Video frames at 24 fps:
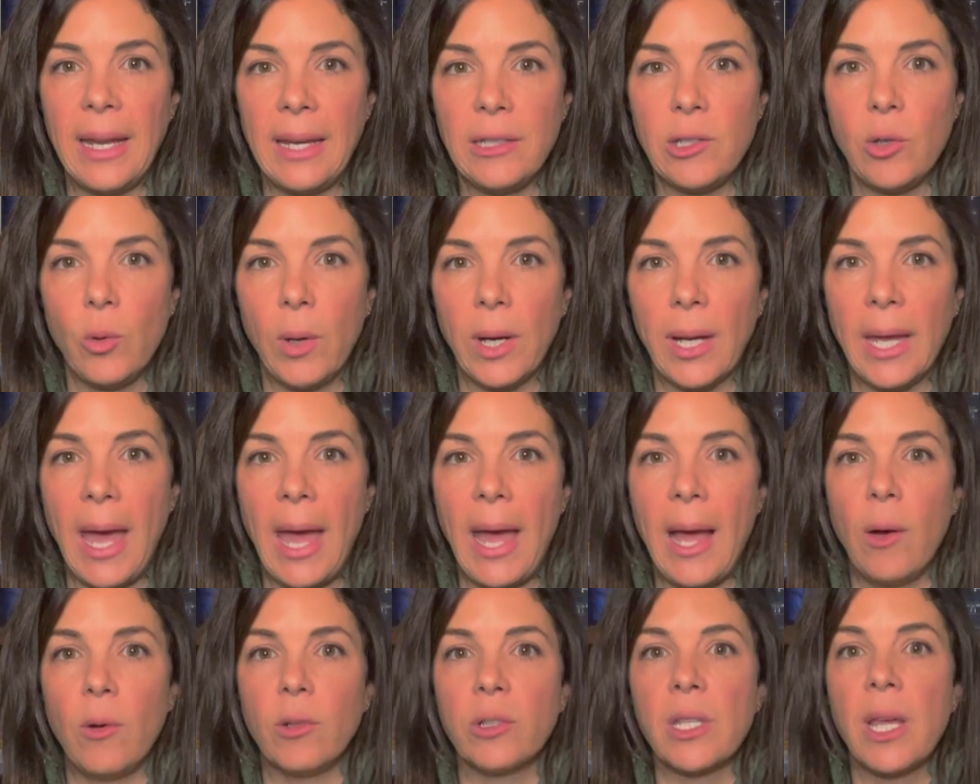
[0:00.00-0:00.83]
into
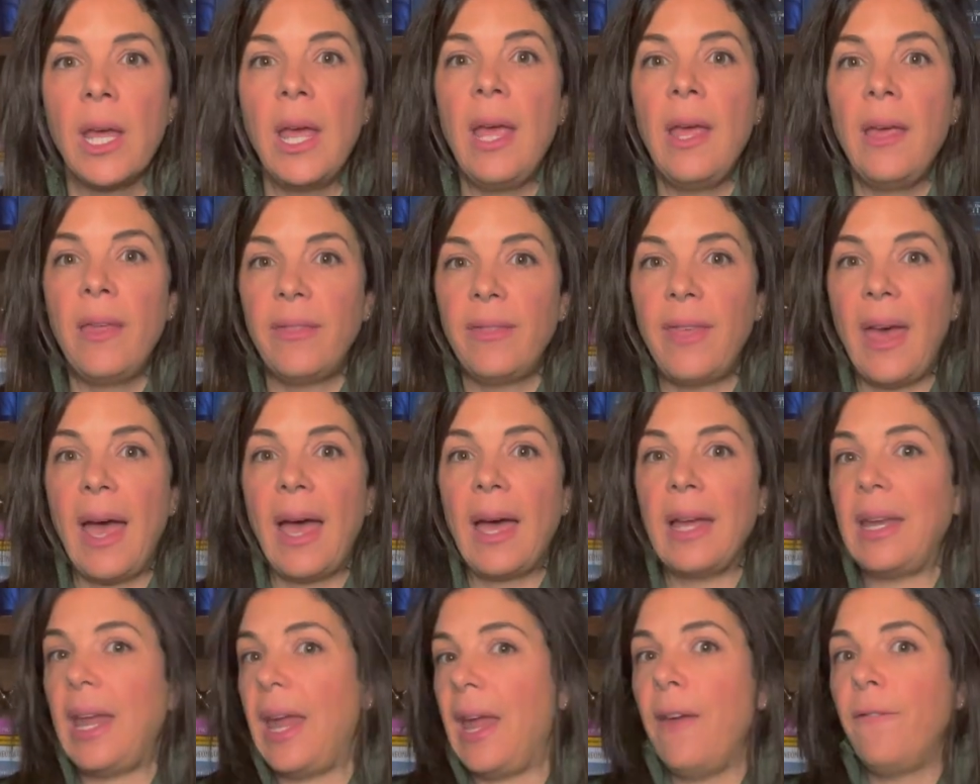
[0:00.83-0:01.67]
account,
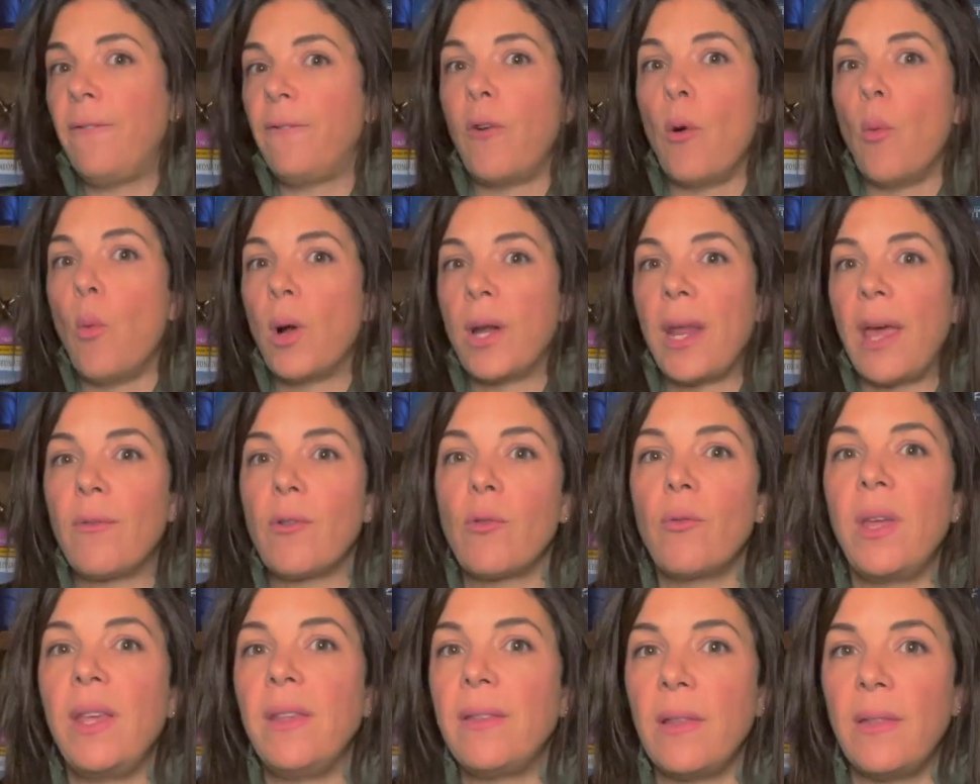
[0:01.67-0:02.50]
that if for
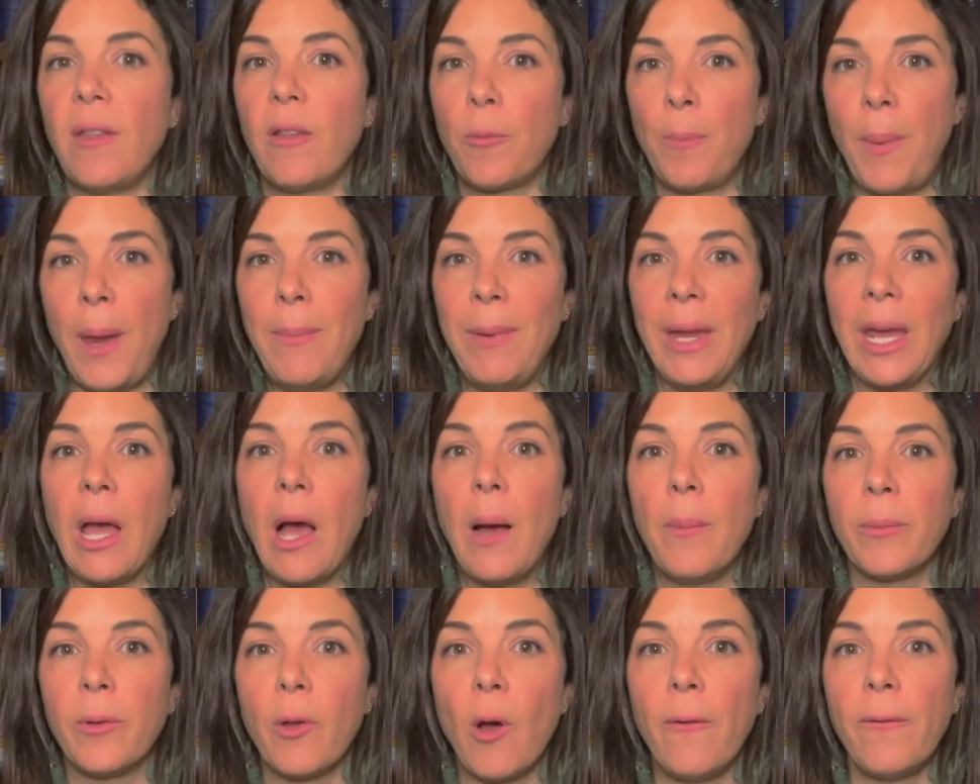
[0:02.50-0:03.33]
whatever reason this baby
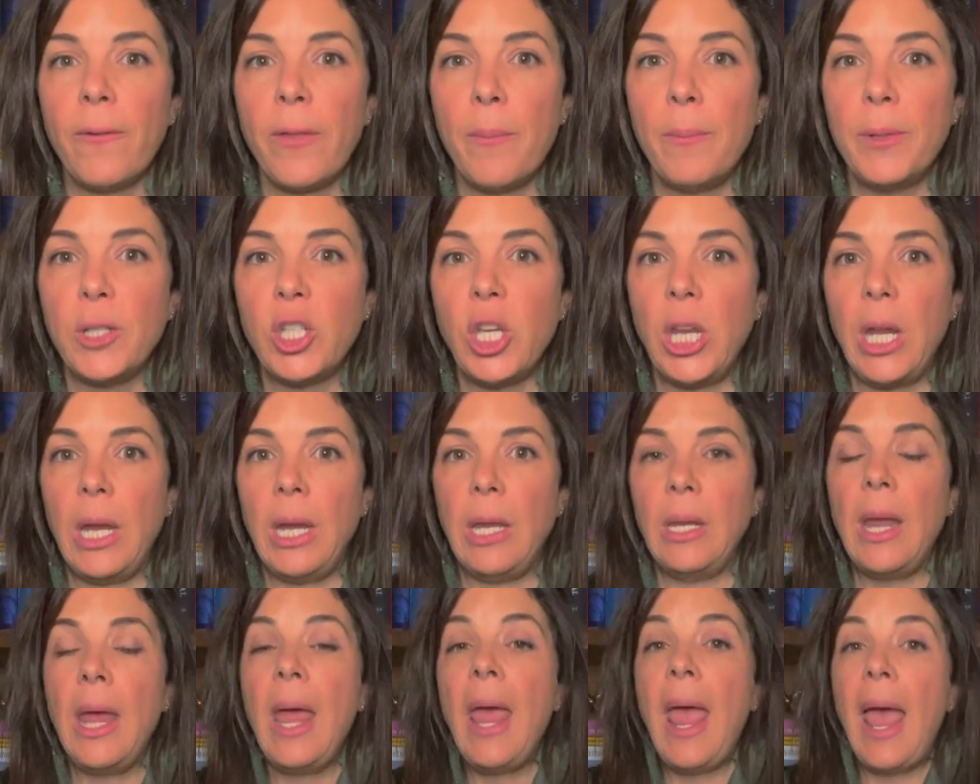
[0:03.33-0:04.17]
comes off the
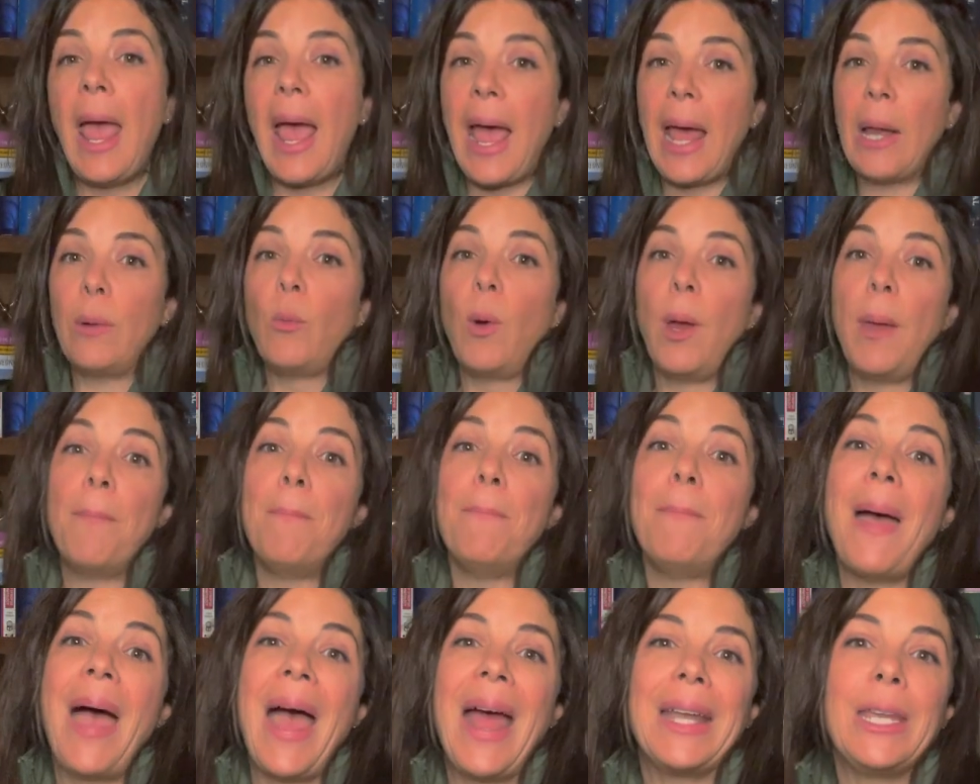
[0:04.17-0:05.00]
machine and we're
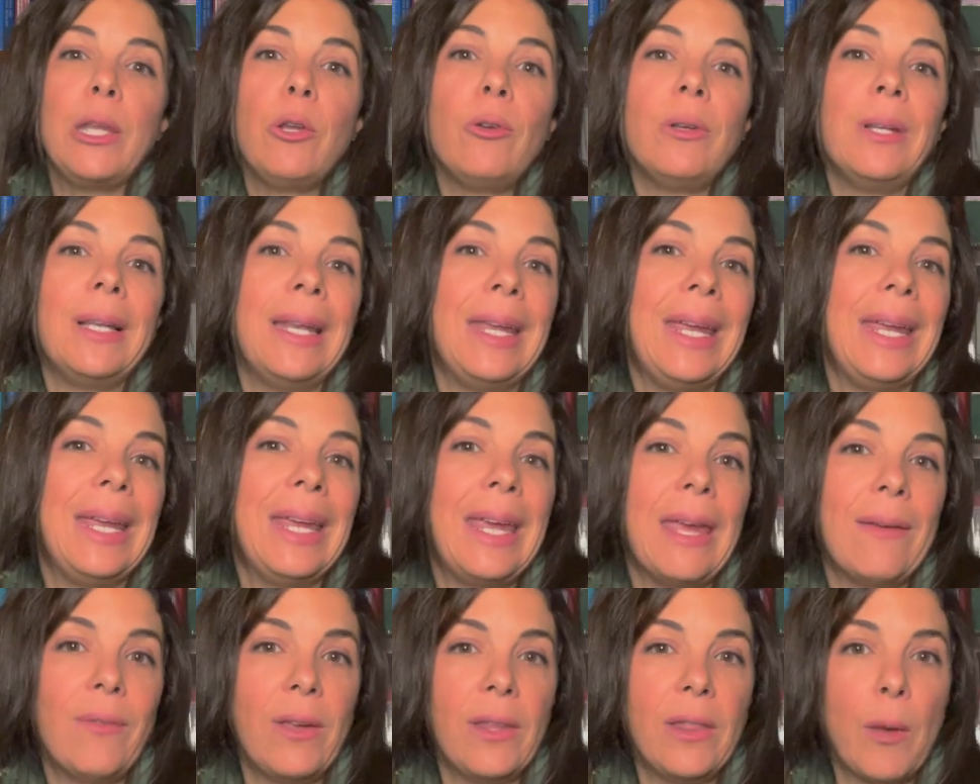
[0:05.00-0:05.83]
manually
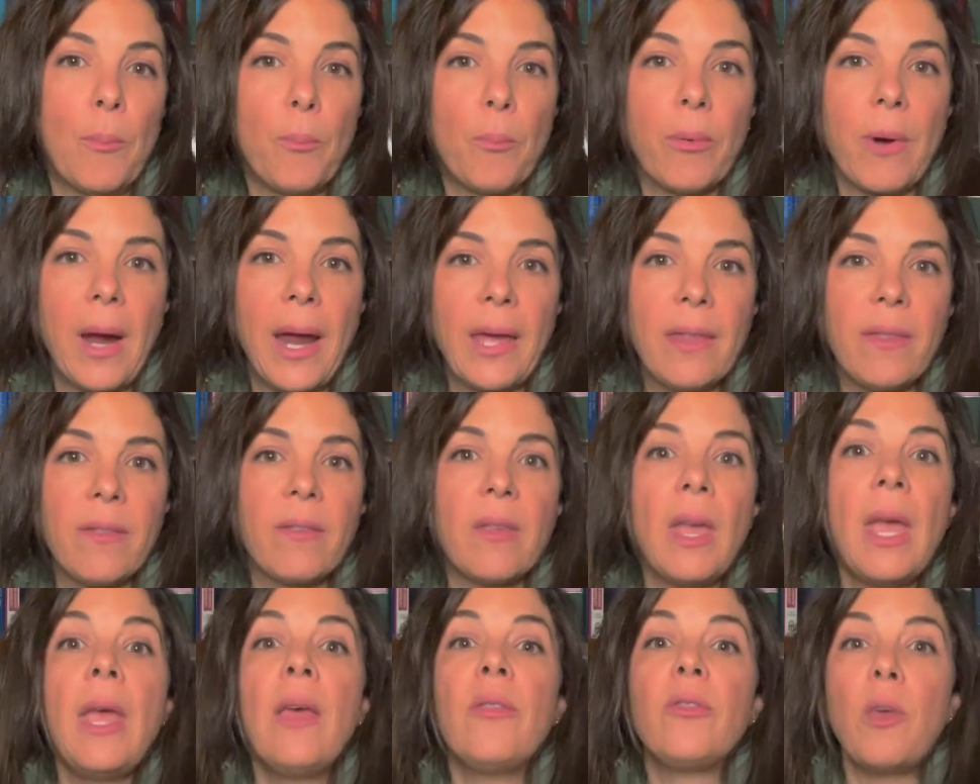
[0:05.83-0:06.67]
giving them
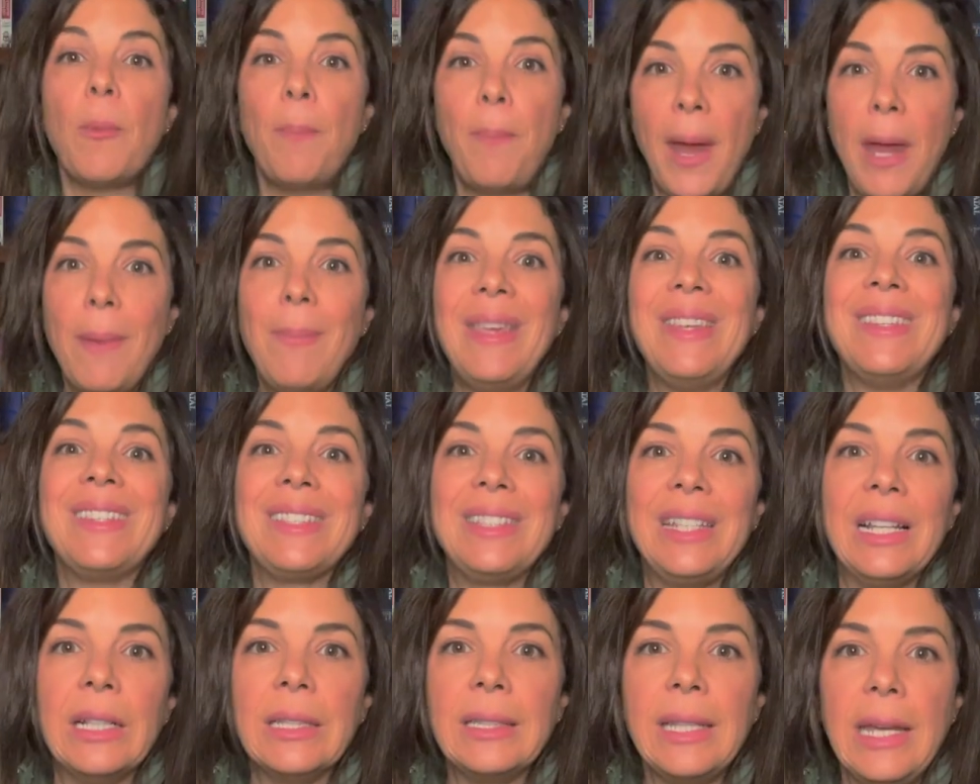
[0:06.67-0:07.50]
breaths, the baby
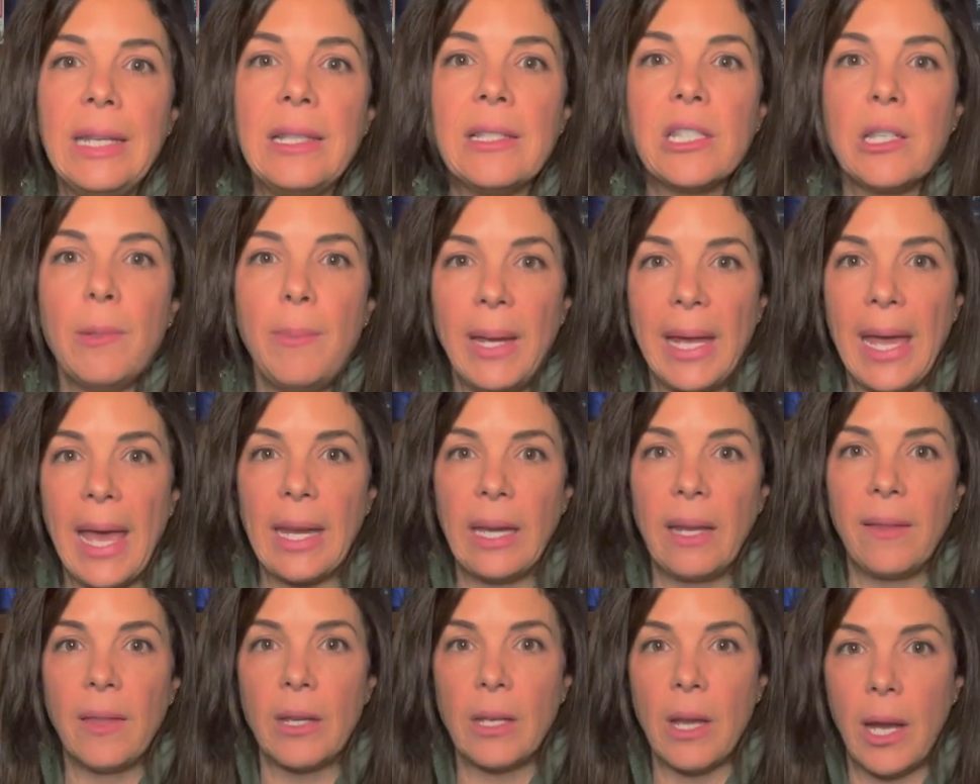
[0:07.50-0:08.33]
still needs to be
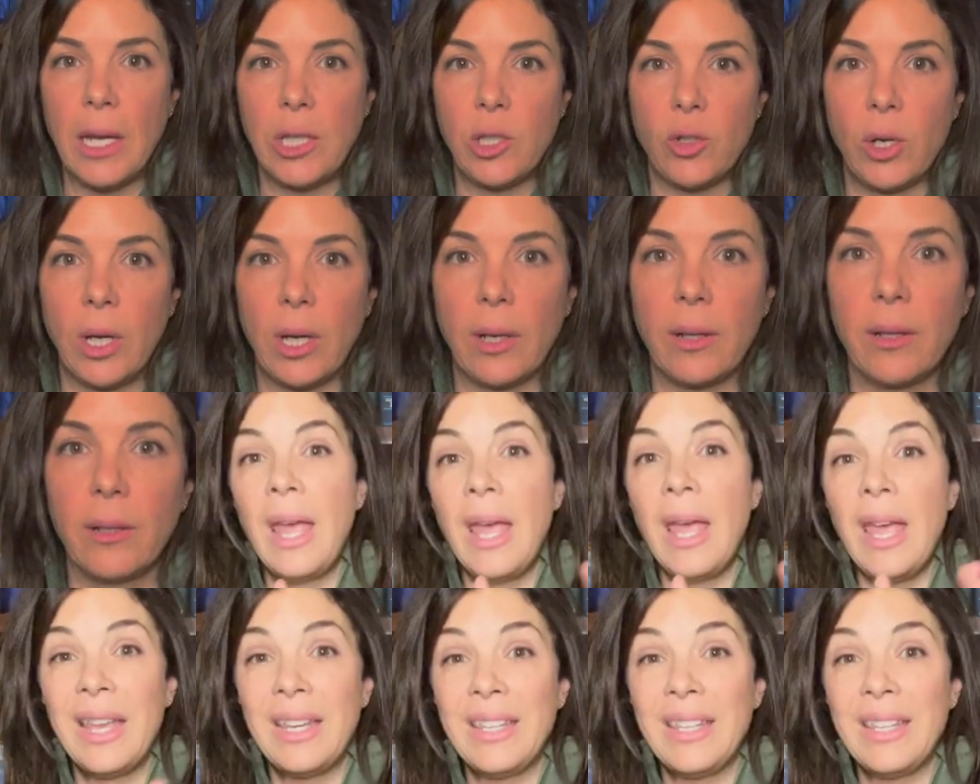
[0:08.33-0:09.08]
getting the nitric.